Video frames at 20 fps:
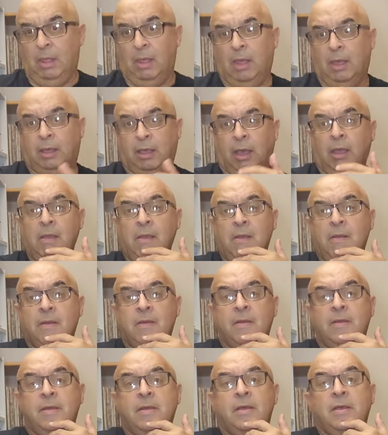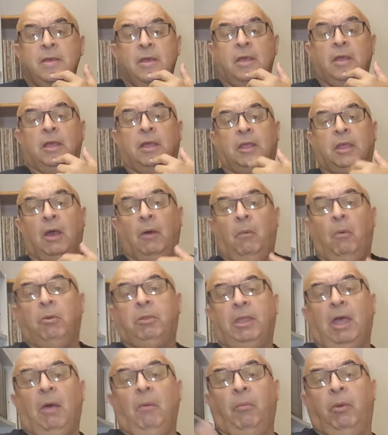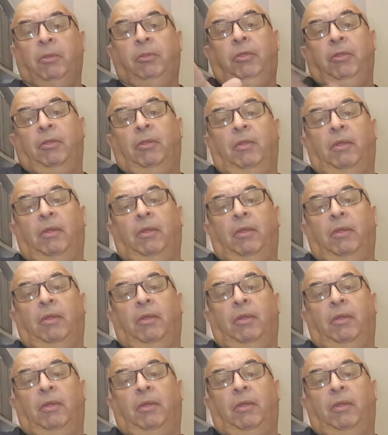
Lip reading: Okay? So we'll start with